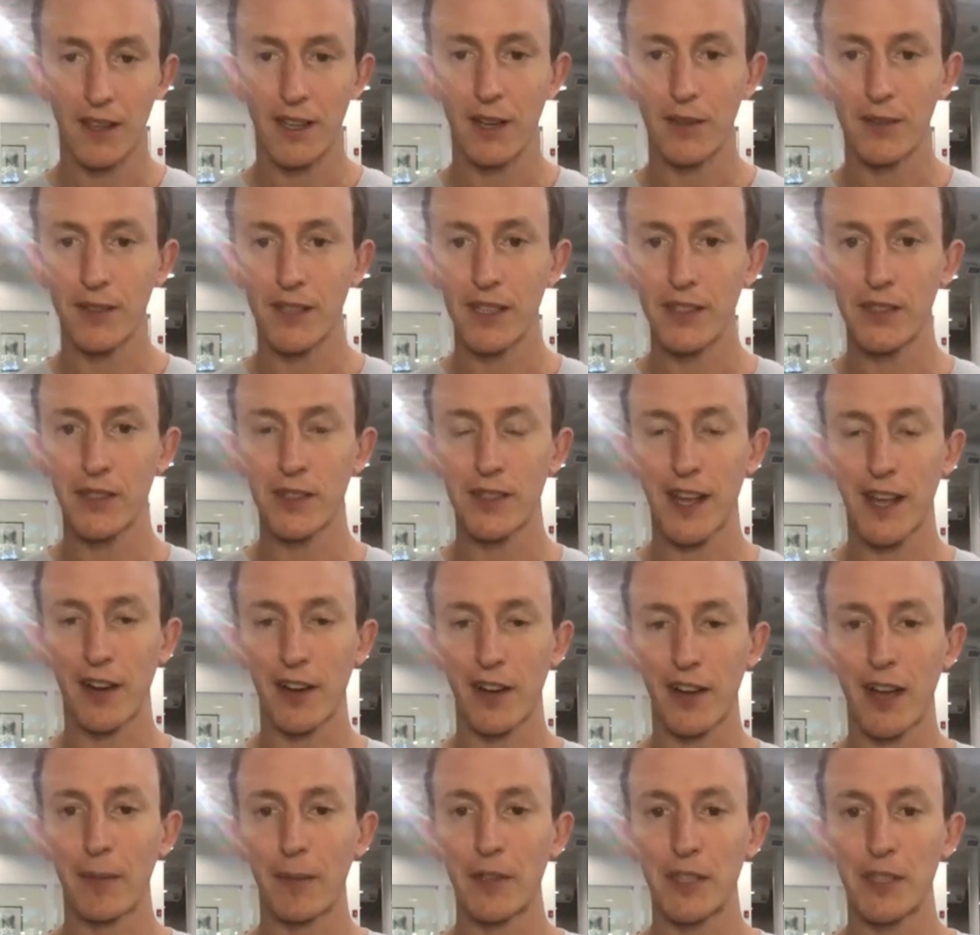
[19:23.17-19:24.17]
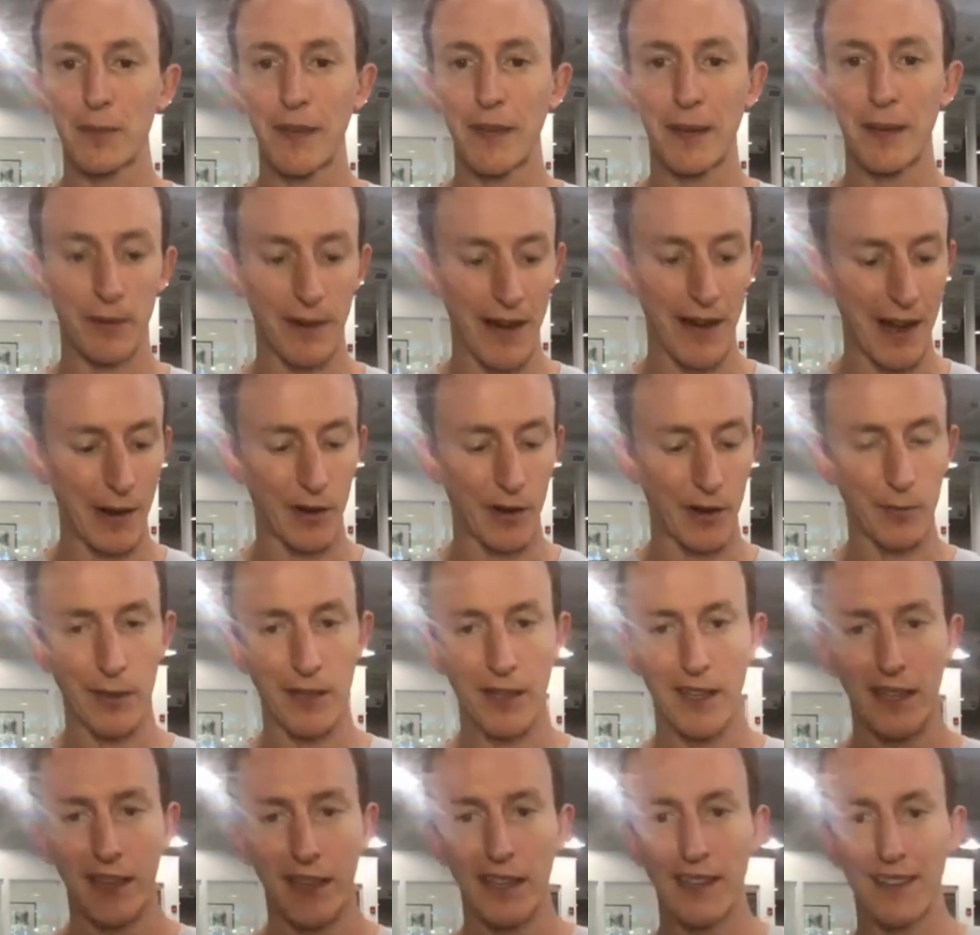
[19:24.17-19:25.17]
teachers, I don't know how much you make per hour, but
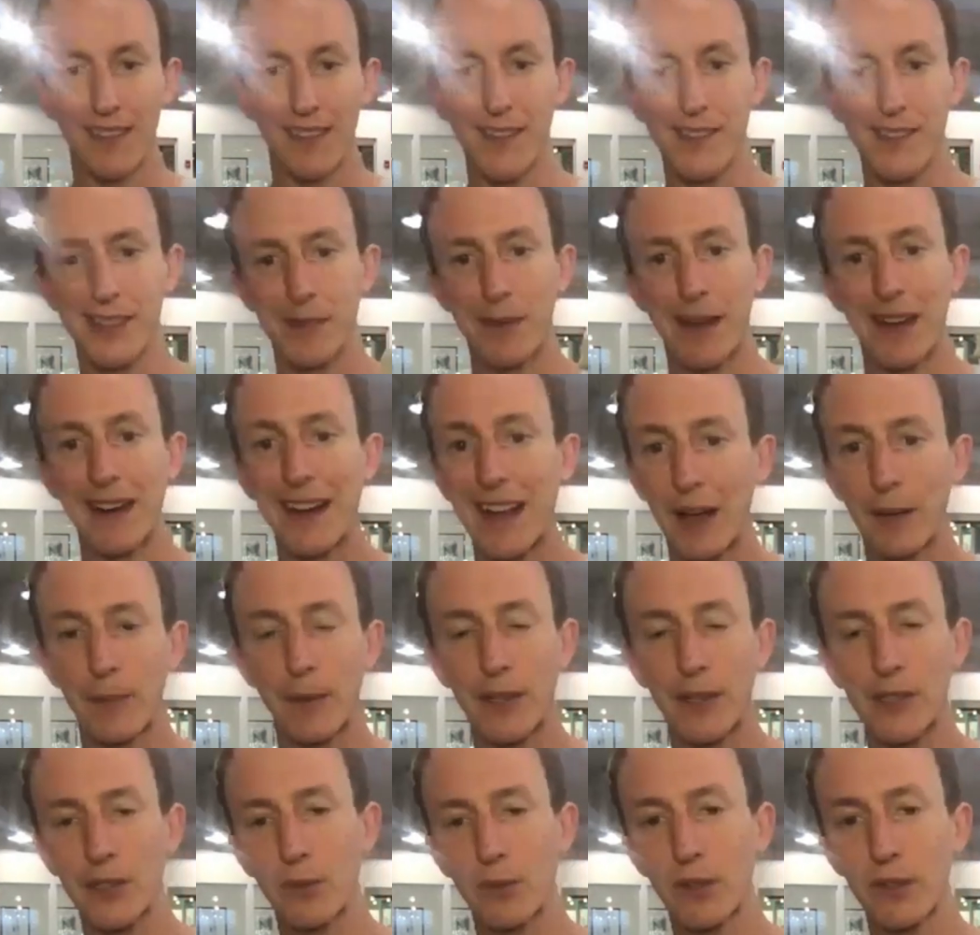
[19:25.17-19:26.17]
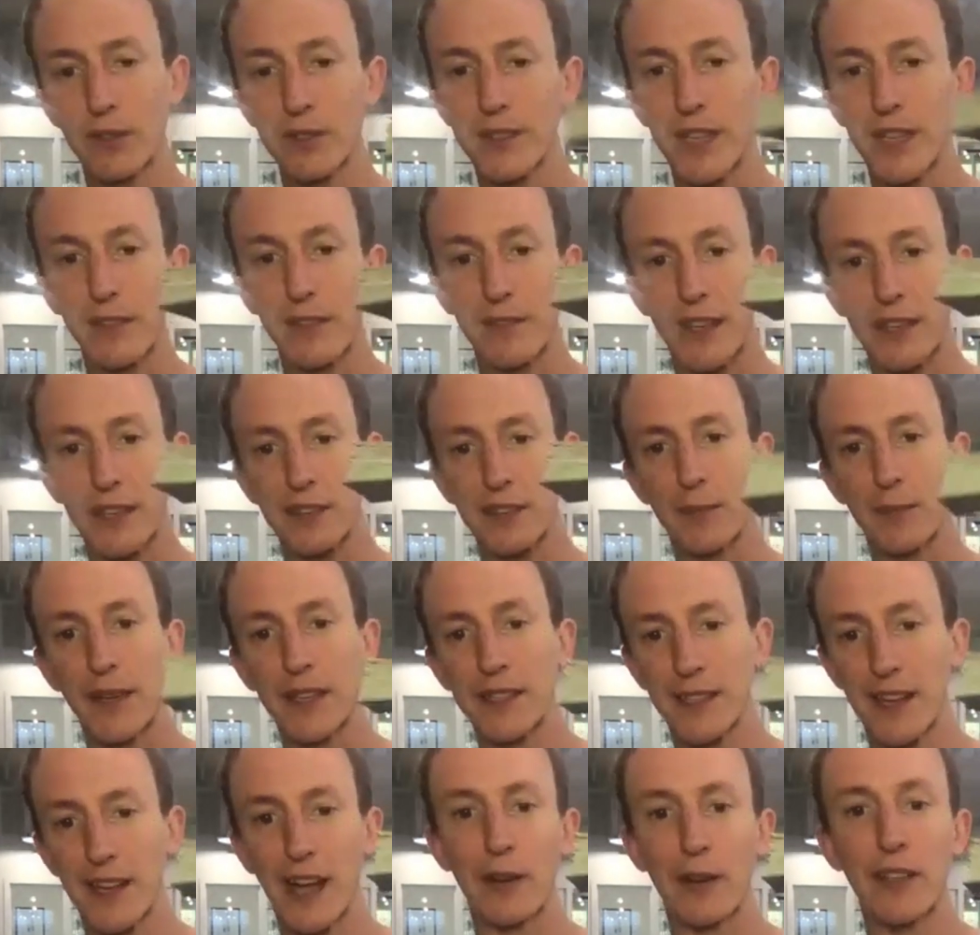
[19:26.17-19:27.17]
this is about how much a real estate investor makes
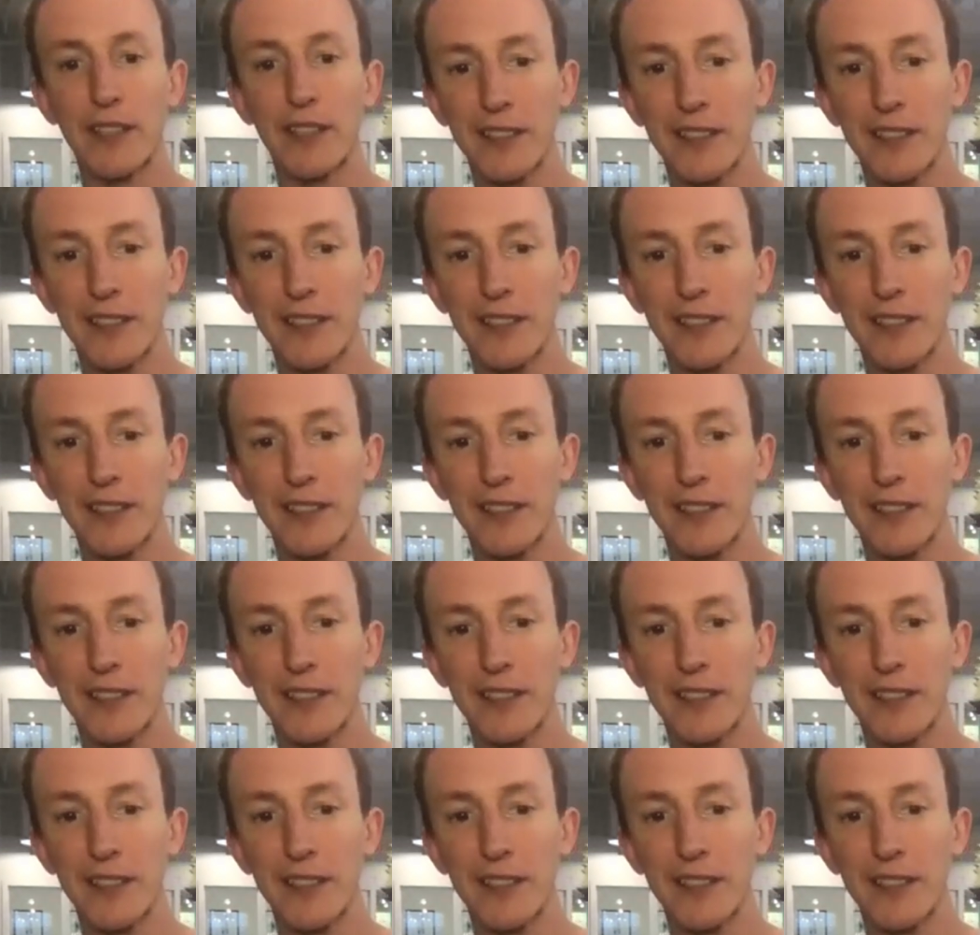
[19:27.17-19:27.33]
an hour.